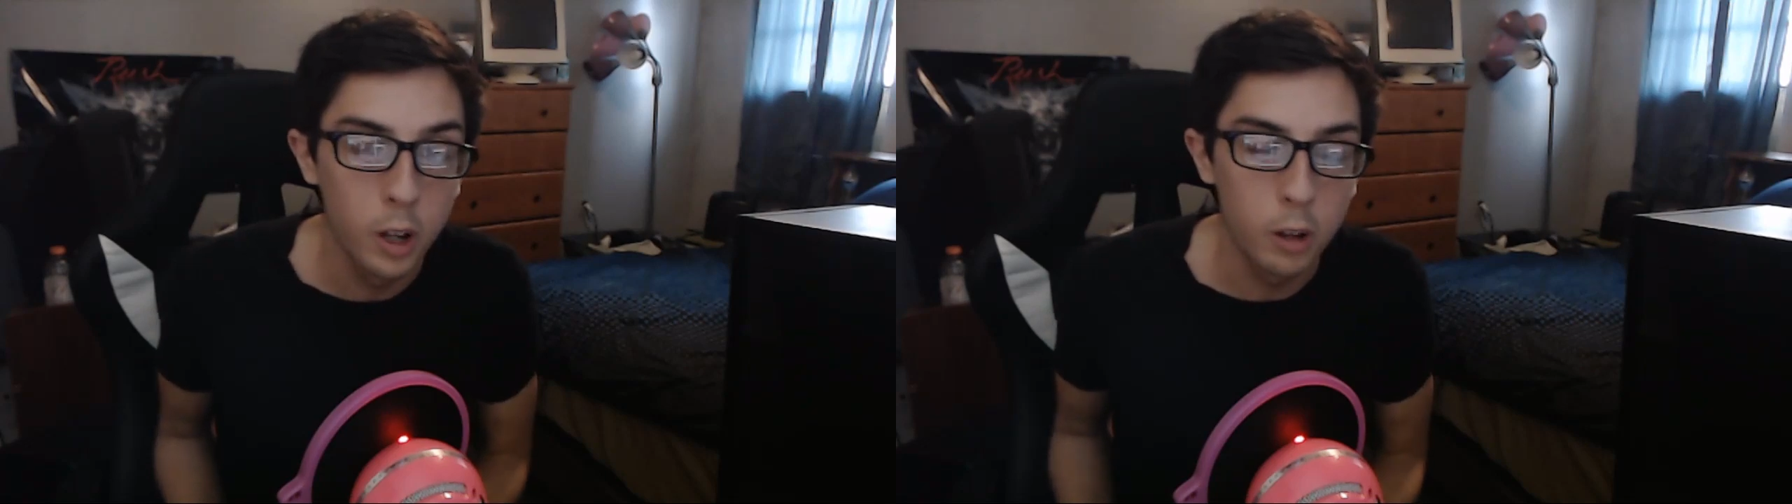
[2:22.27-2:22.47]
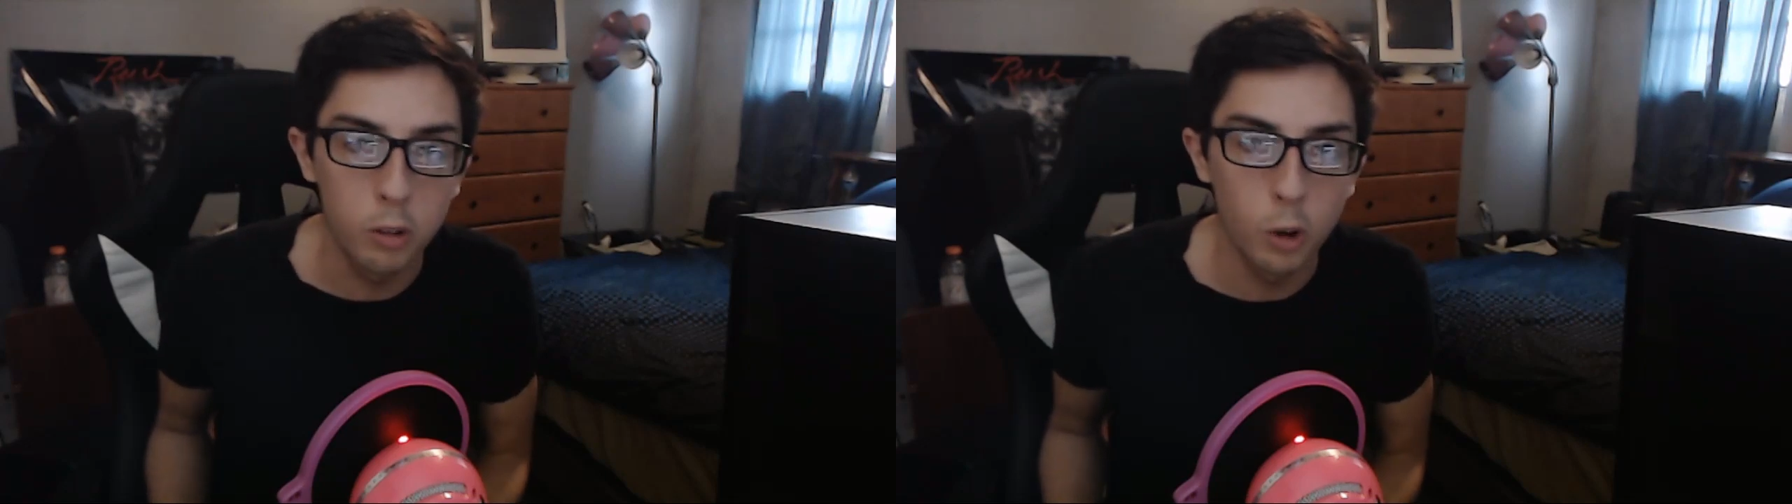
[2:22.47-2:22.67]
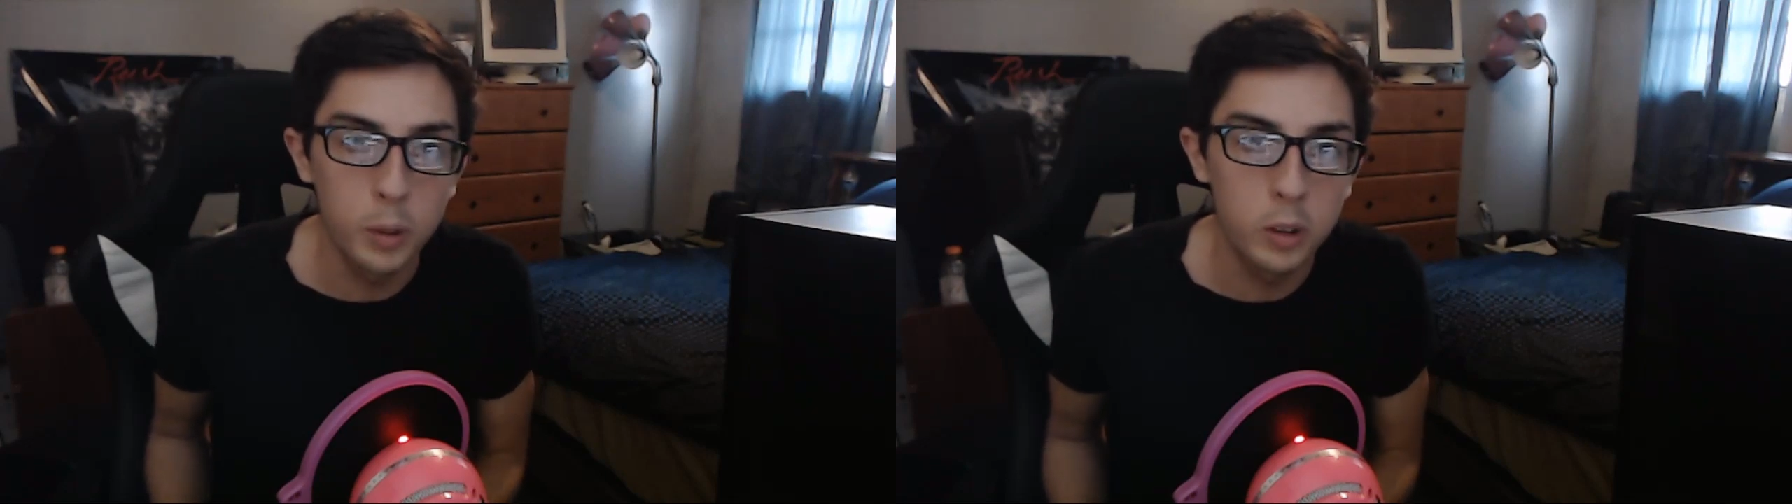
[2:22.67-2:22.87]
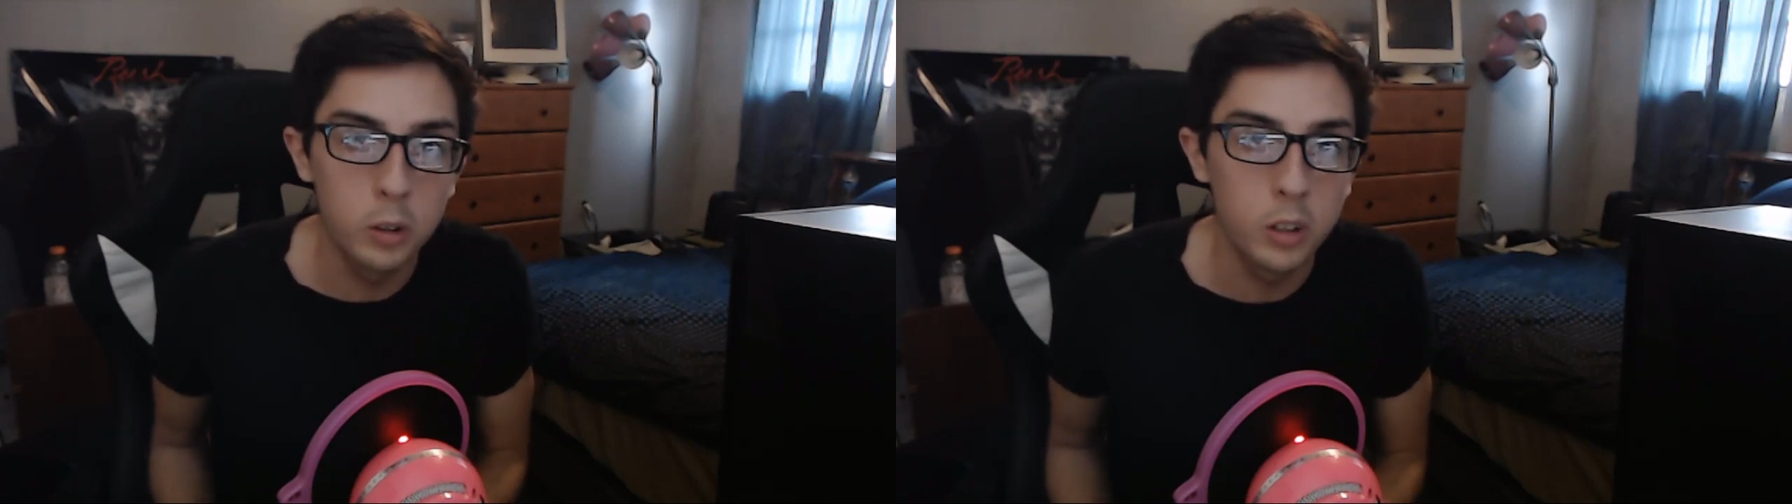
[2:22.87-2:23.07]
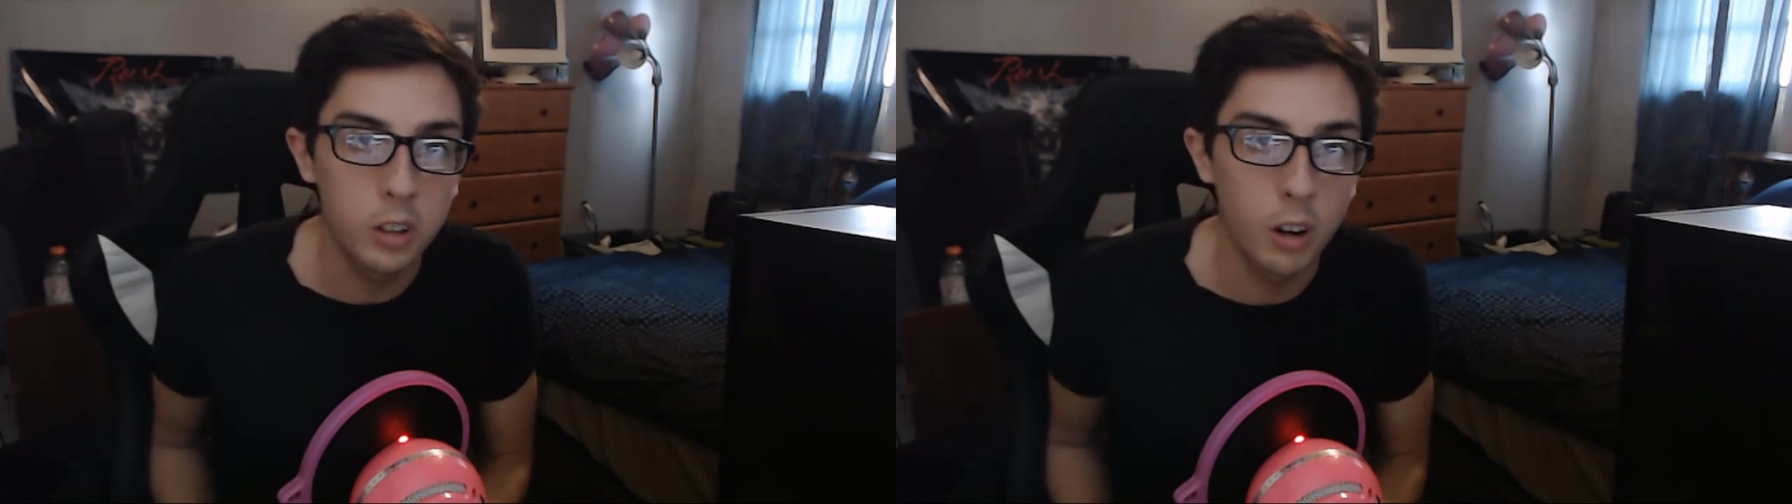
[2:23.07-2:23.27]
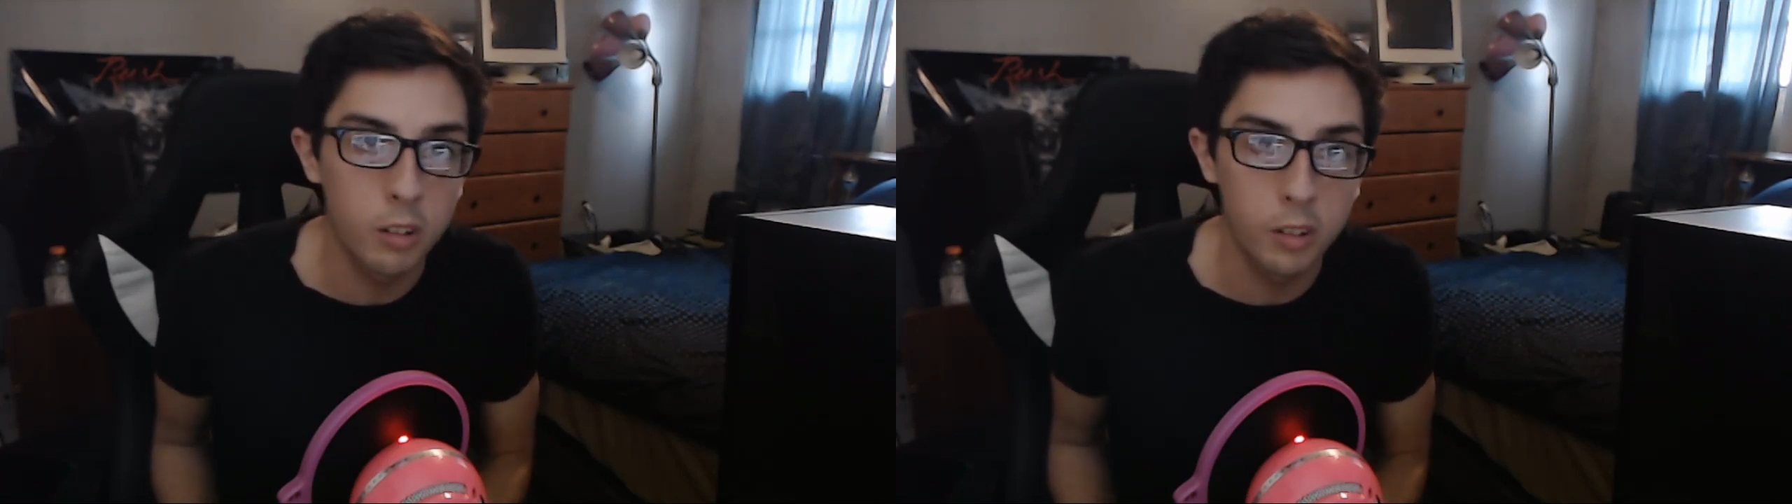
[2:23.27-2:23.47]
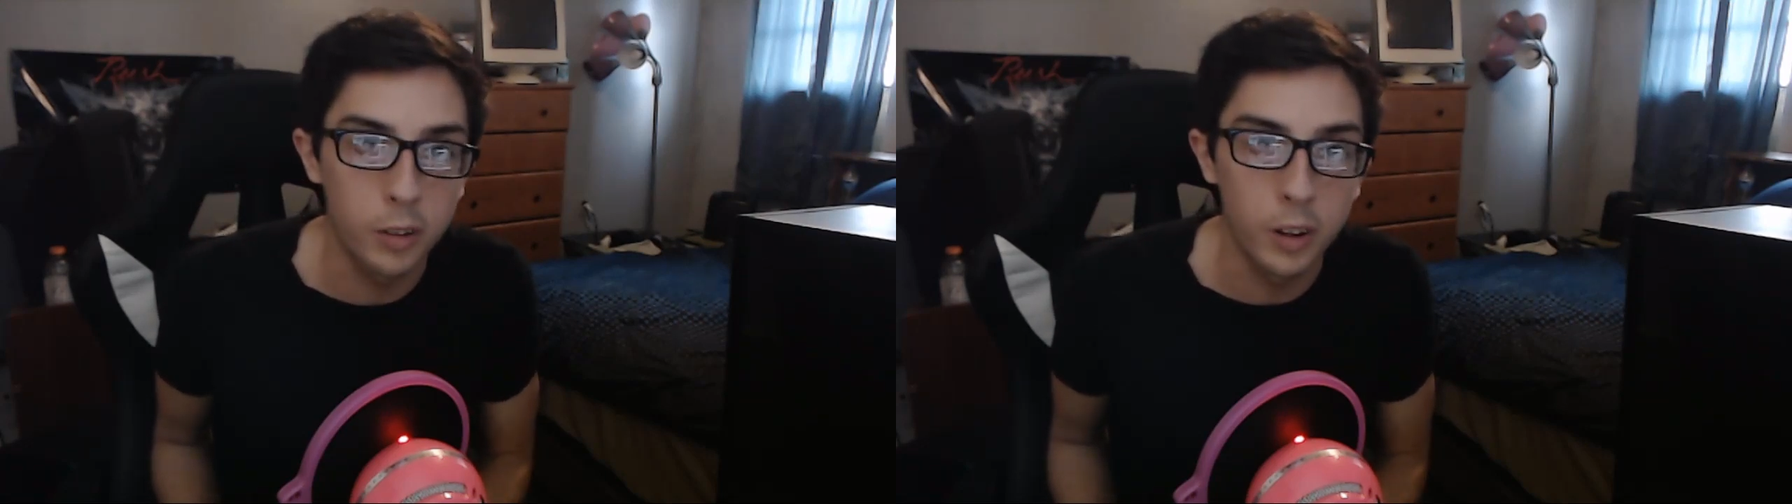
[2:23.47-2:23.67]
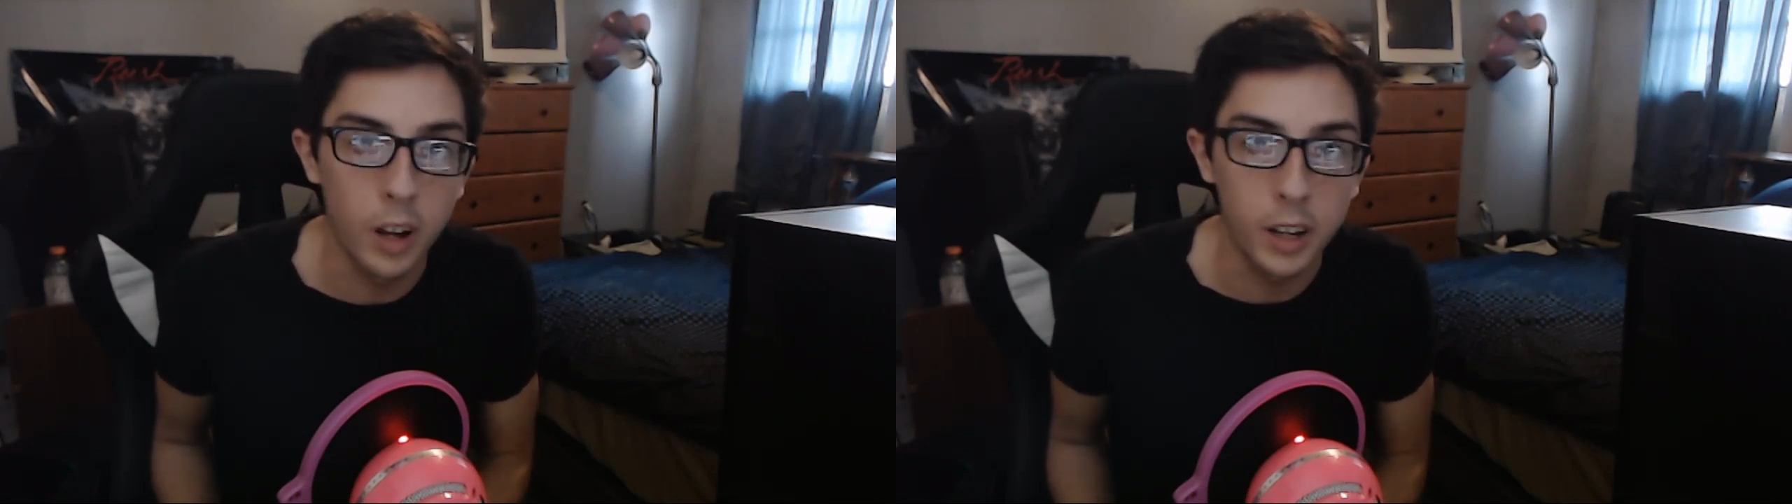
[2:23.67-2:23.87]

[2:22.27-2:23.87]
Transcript: don't be too discouraged if you're not